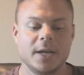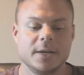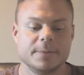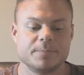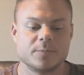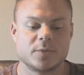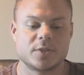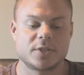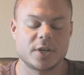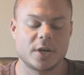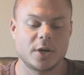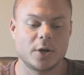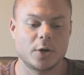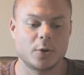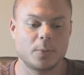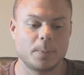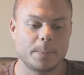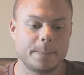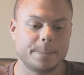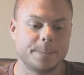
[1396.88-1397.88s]

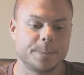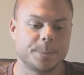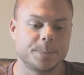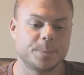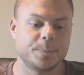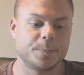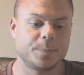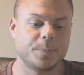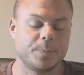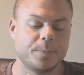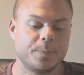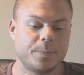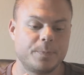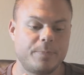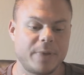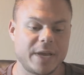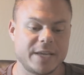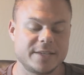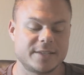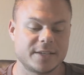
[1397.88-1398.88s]
So
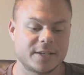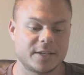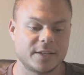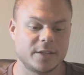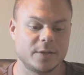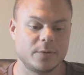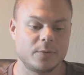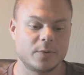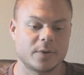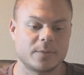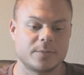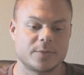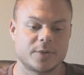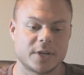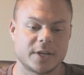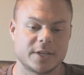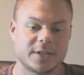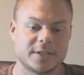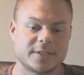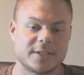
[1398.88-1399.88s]
basically what I'm
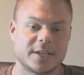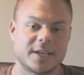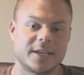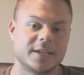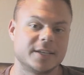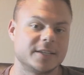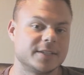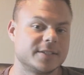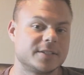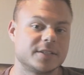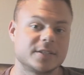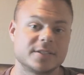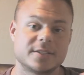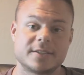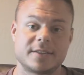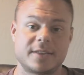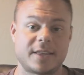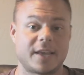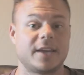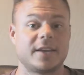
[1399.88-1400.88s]
trying to say is
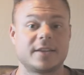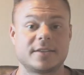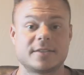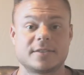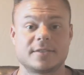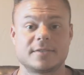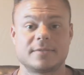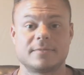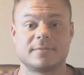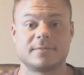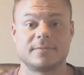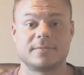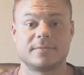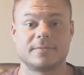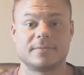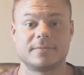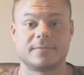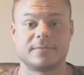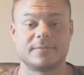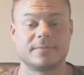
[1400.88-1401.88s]
just thanks.
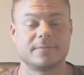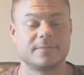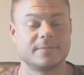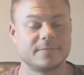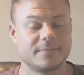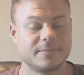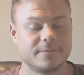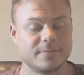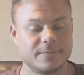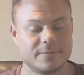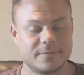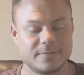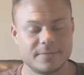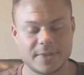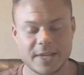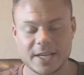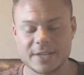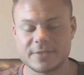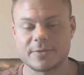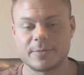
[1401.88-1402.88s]

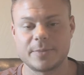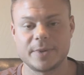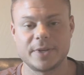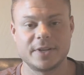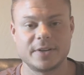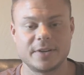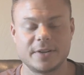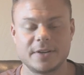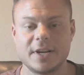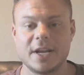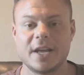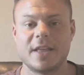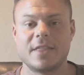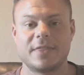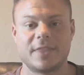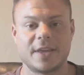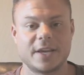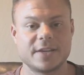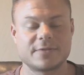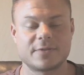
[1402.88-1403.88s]
Thanks for being here.
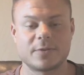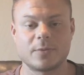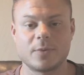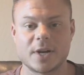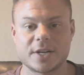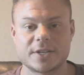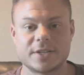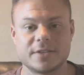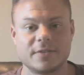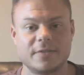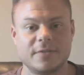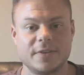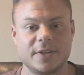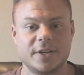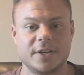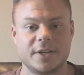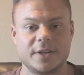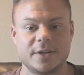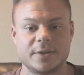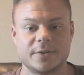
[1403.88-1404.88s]
Thanks for watching the
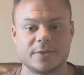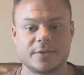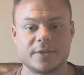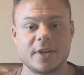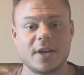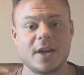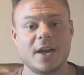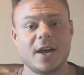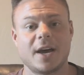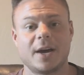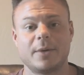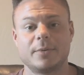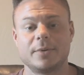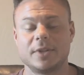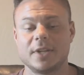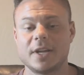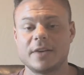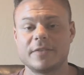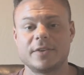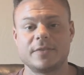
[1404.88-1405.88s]
videos. I would
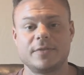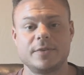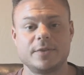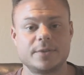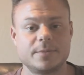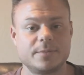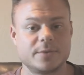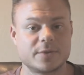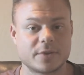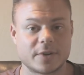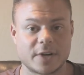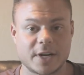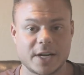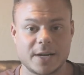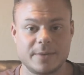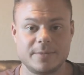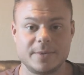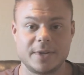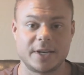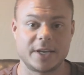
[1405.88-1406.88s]
love it if you
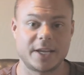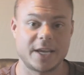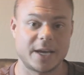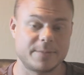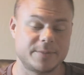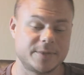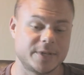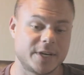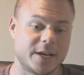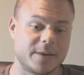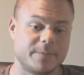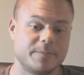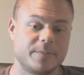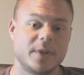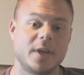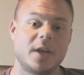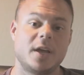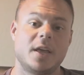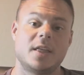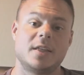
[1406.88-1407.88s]
subscribed and kept up.
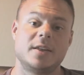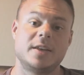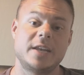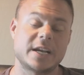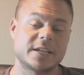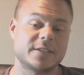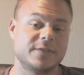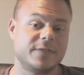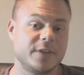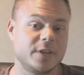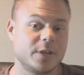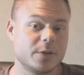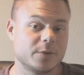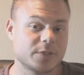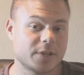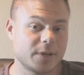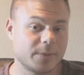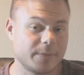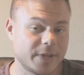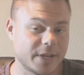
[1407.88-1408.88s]
Next video is
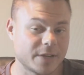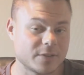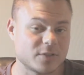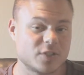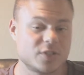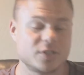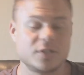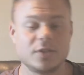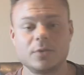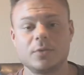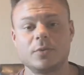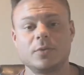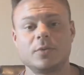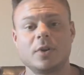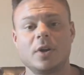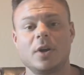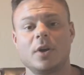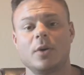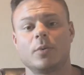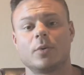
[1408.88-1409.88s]
coming out
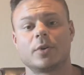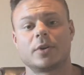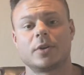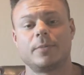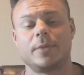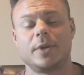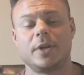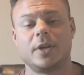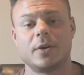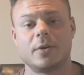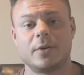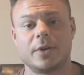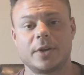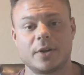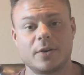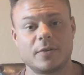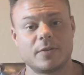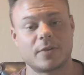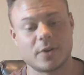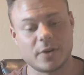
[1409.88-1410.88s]
soon. We're going to be going
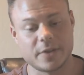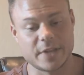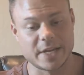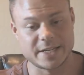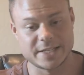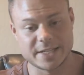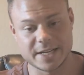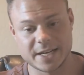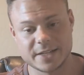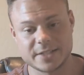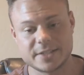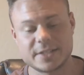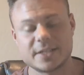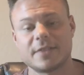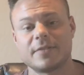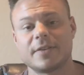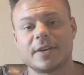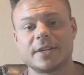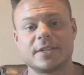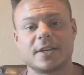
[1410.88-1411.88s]
over all that diet
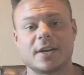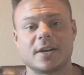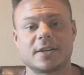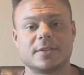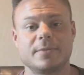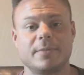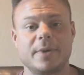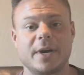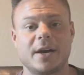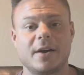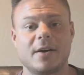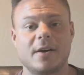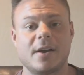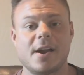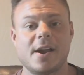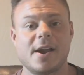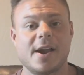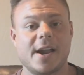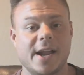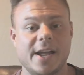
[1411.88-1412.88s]
stuff I talked about,
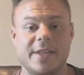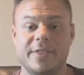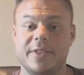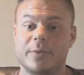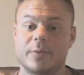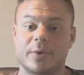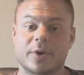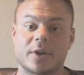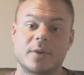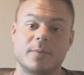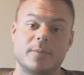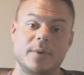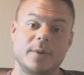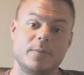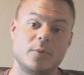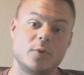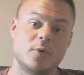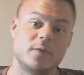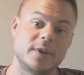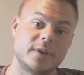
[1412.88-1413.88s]
and then we're going to be
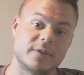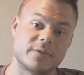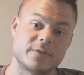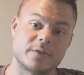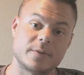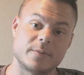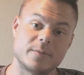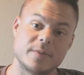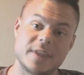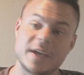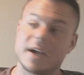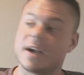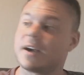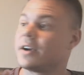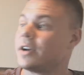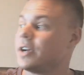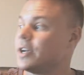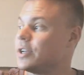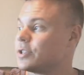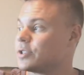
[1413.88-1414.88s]
moving from
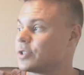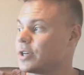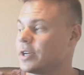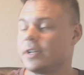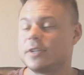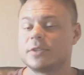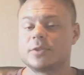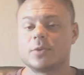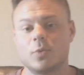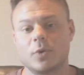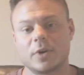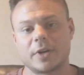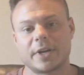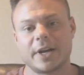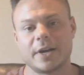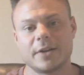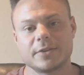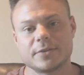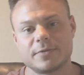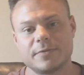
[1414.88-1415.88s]
there straight into
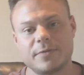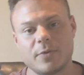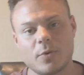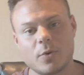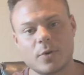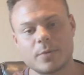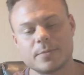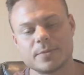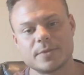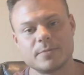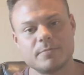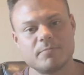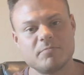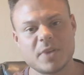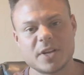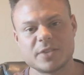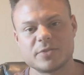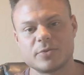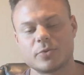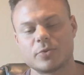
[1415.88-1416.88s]
workouts, forms,
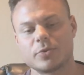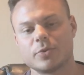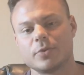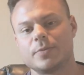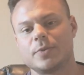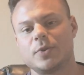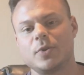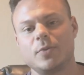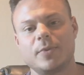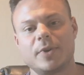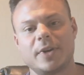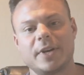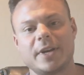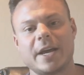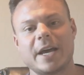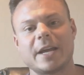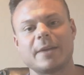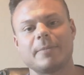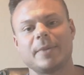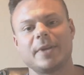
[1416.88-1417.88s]
muscle groups, human
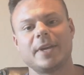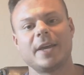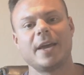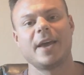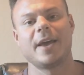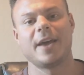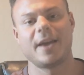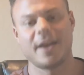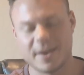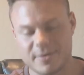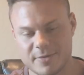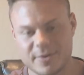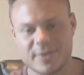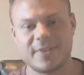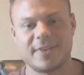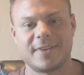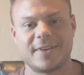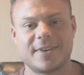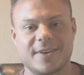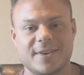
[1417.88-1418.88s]
anatomy,
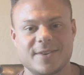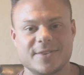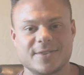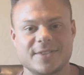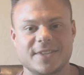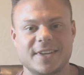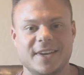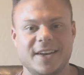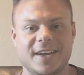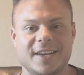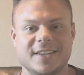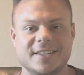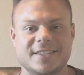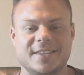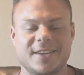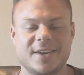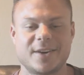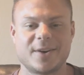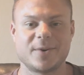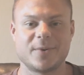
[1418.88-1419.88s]
everything else.
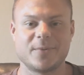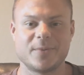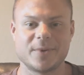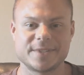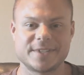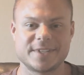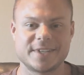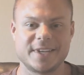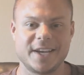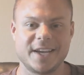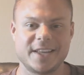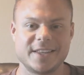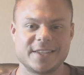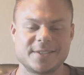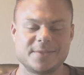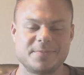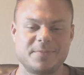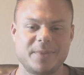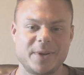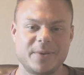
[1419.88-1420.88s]
So once again,
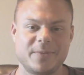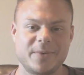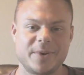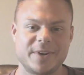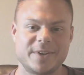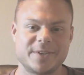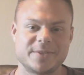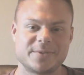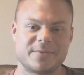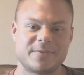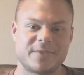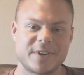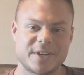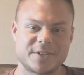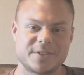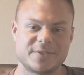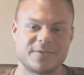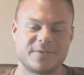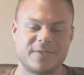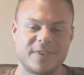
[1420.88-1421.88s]
this is Ben Winters of
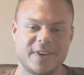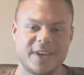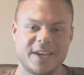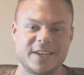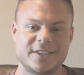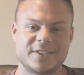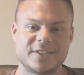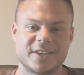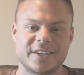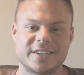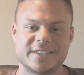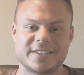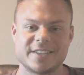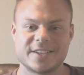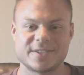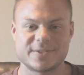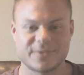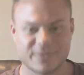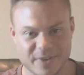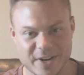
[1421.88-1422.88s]
FRESHasFIT, trying to stay
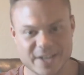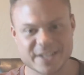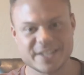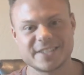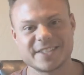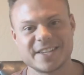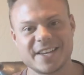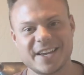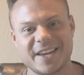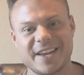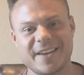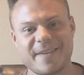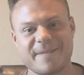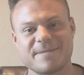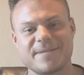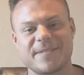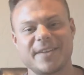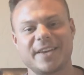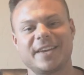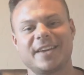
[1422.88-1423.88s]
as fresh as I
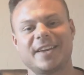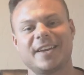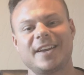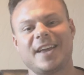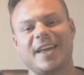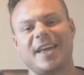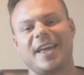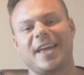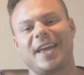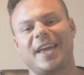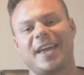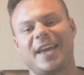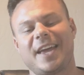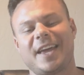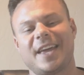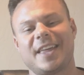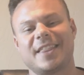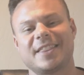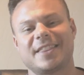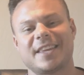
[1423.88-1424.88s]
am fit,
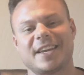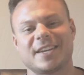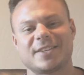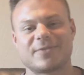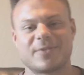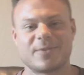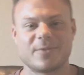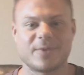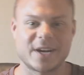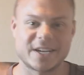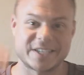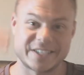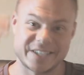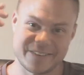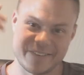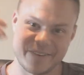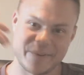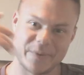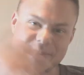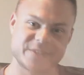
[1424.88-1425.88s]
and thanks for
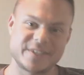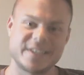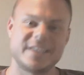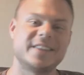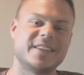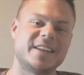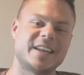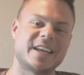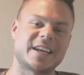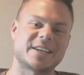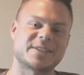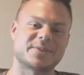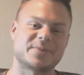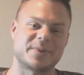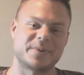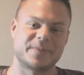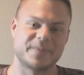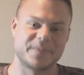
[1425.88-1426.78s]
watching. We'll see you in the next one.